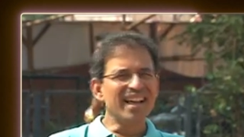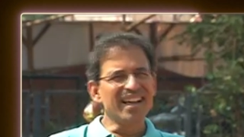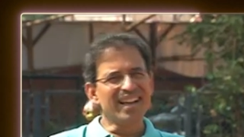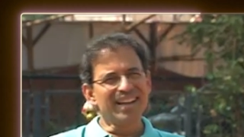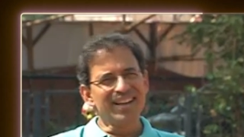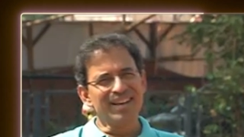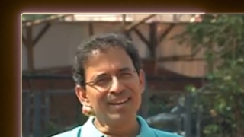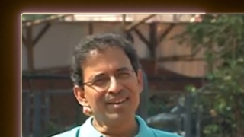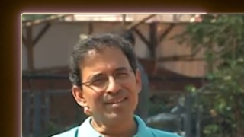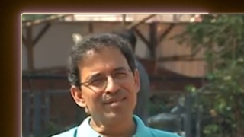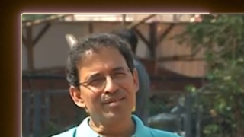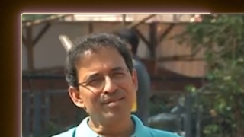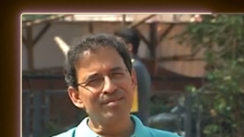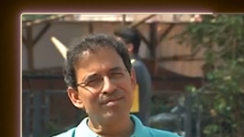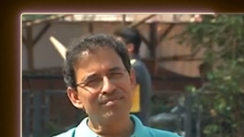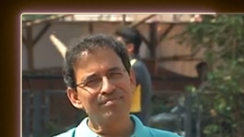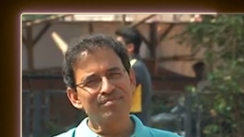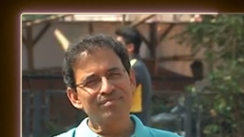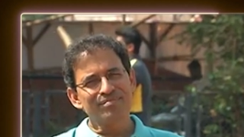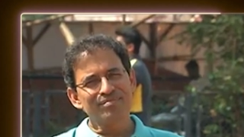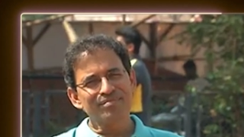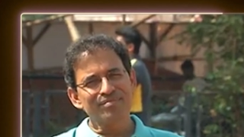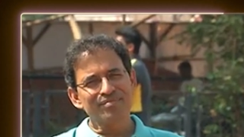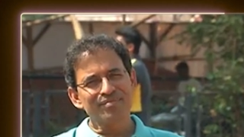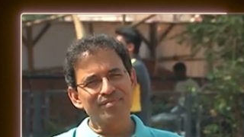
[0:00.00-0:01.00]
and
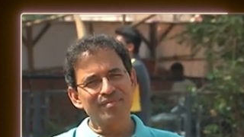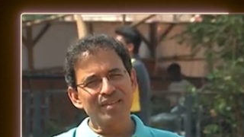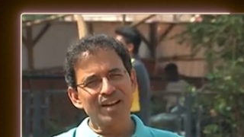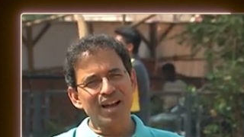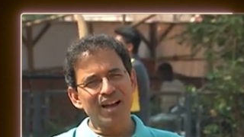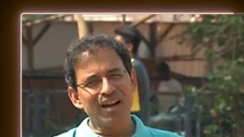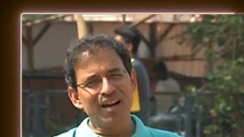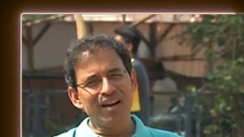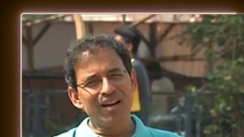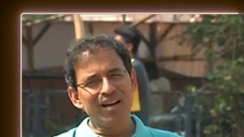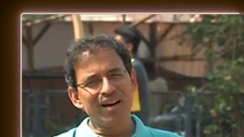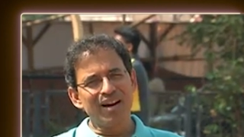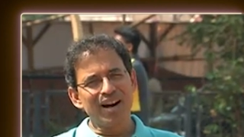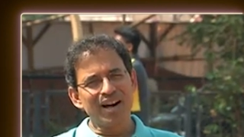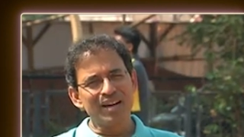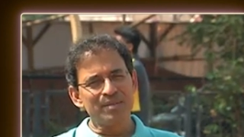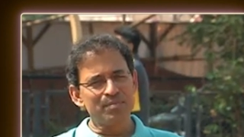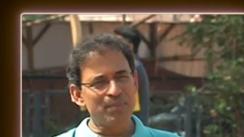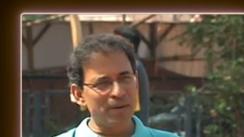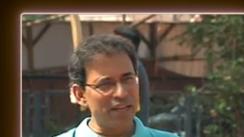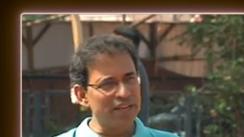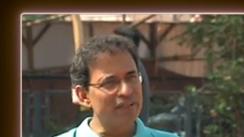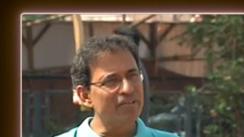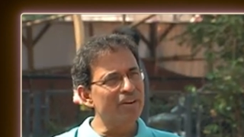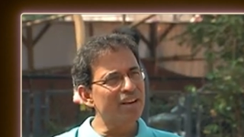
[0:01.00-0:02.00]
I'd
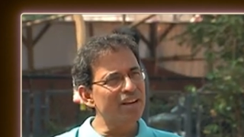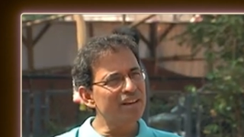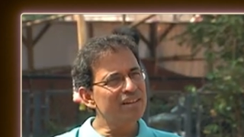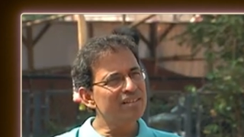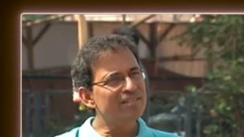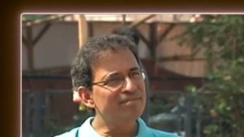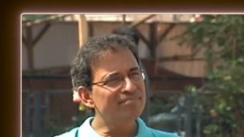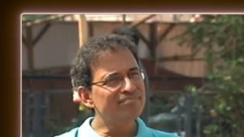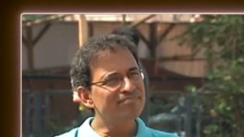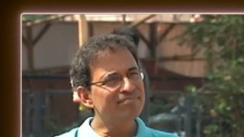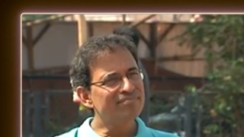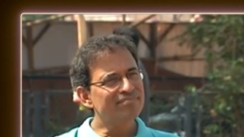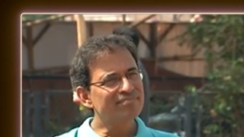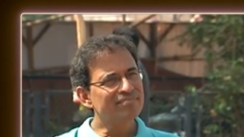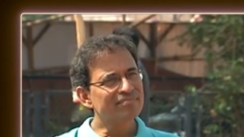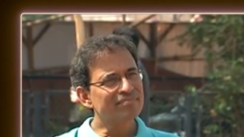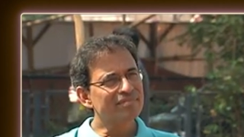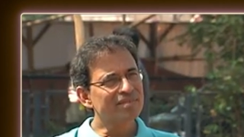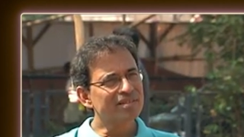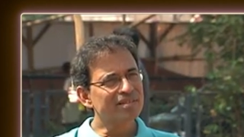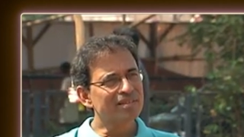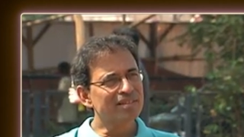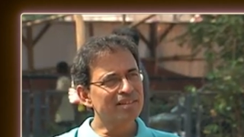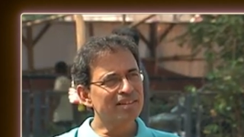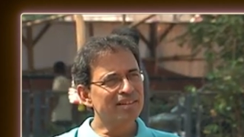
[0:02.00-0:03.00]
play cricket.
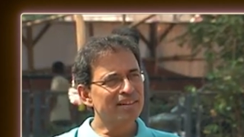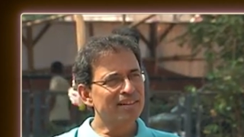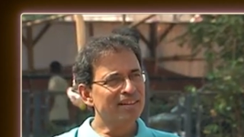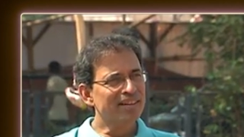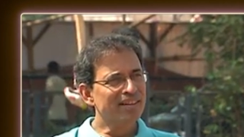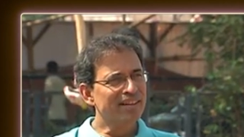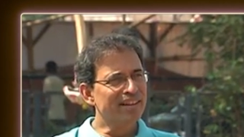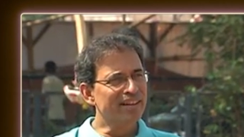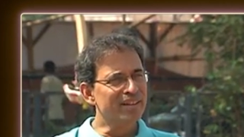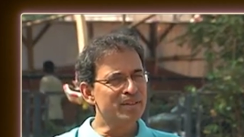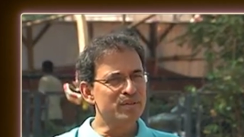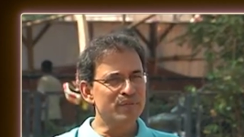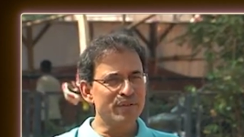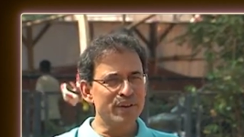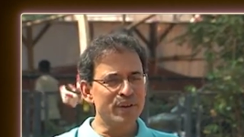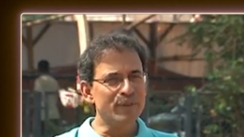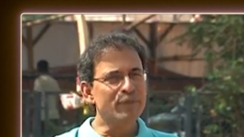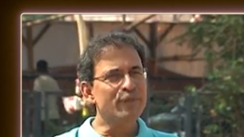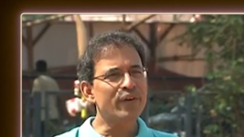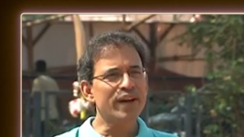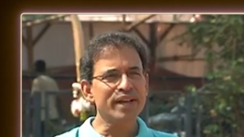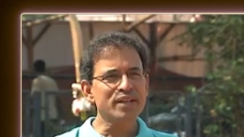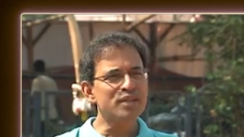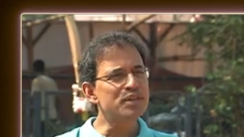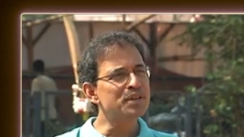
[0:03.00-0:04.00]
It's very
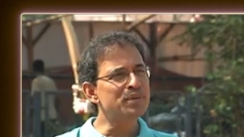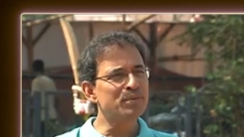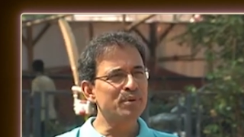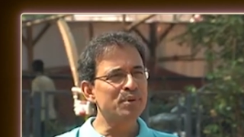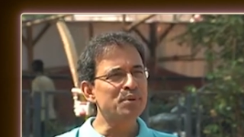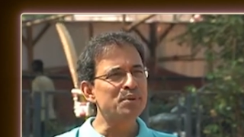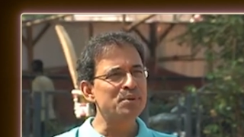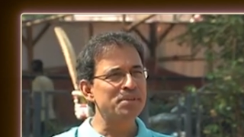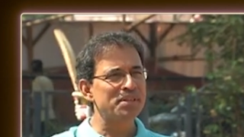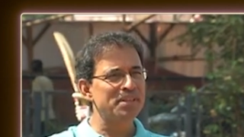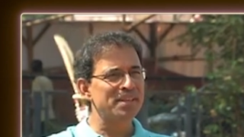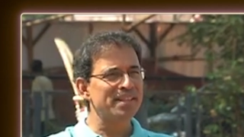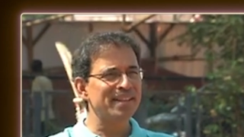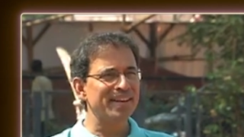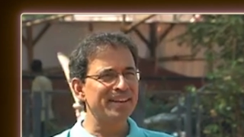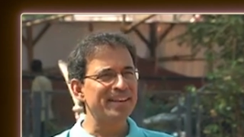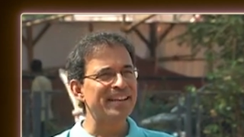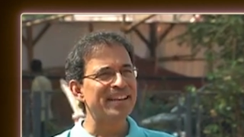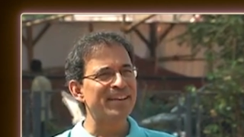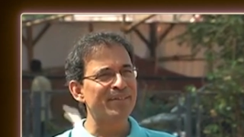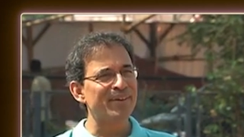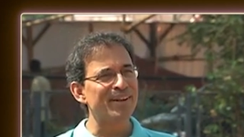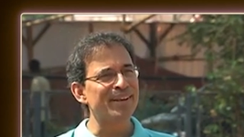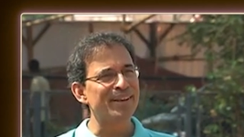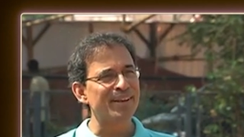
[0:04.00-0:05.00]
fashionable to say that he
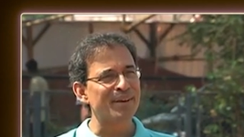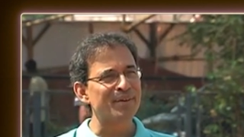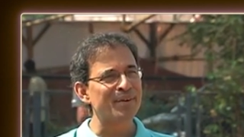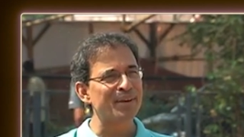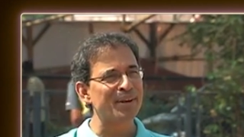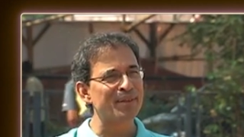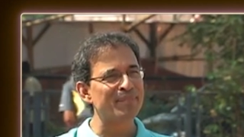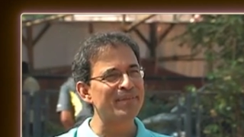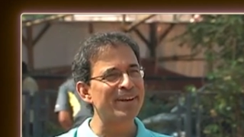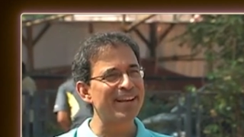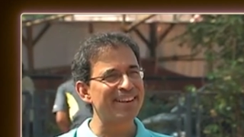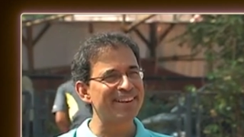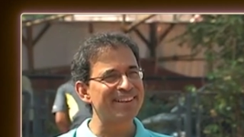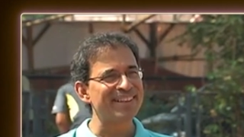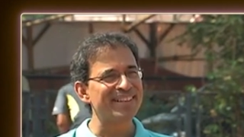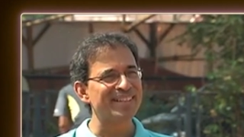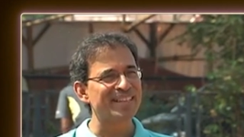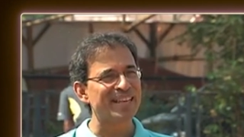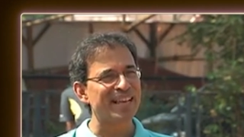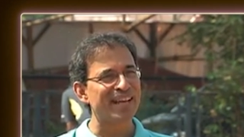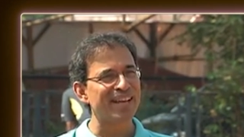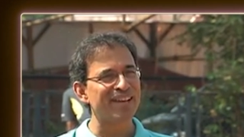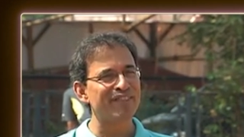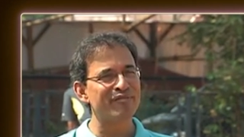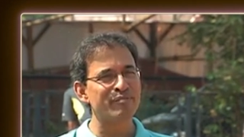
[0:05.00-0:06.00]
never held a cricket bat in his
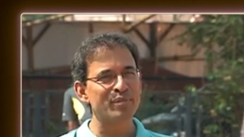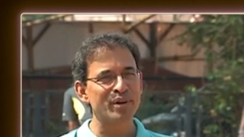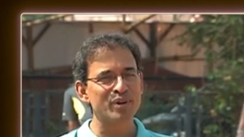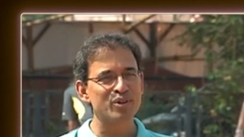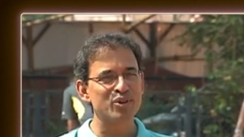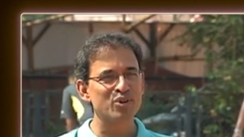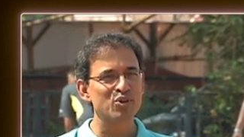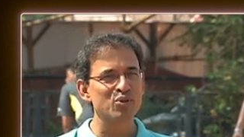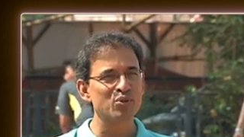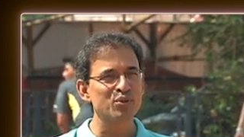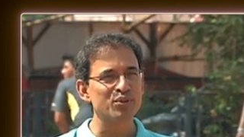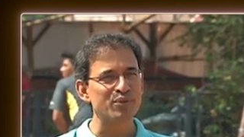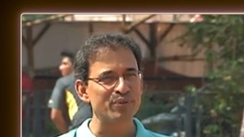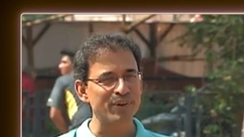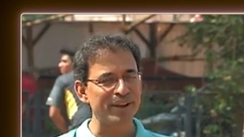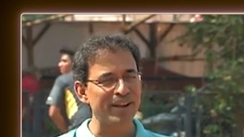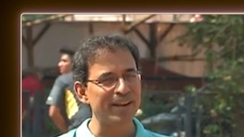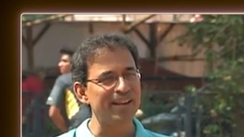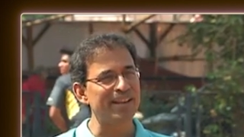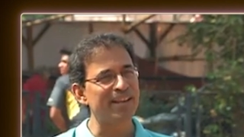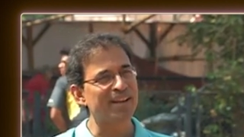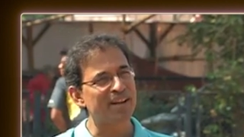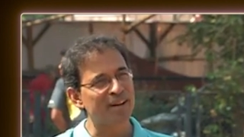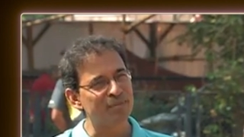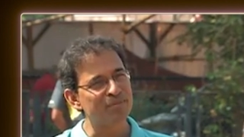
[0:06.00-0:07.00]
life, but truth
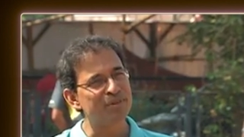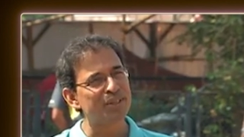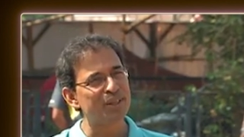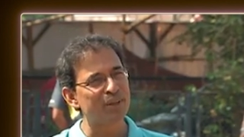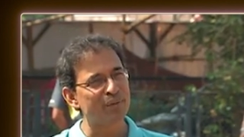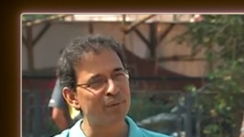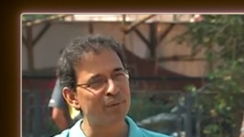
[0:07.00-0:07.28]
rarely comes in